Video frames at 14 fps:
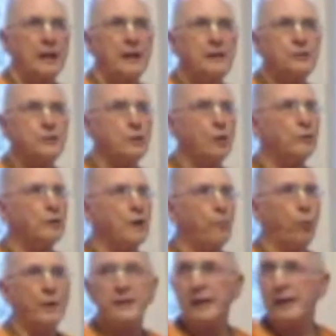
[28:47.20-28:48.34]
he showed up
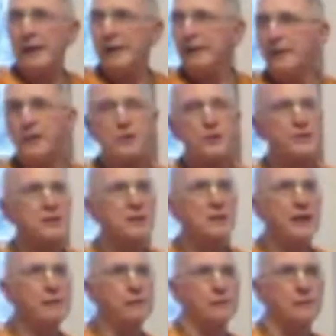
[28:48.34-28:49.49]
one day, years
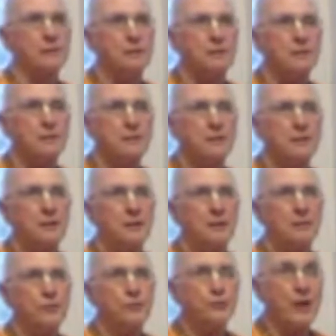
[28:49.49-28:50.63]
later,
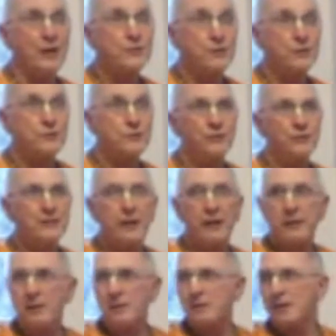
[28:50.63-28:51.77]
dressed as a
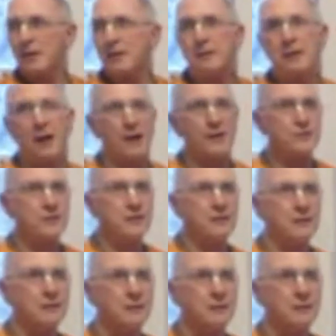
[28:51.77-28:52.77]
Tridandi sannyasi.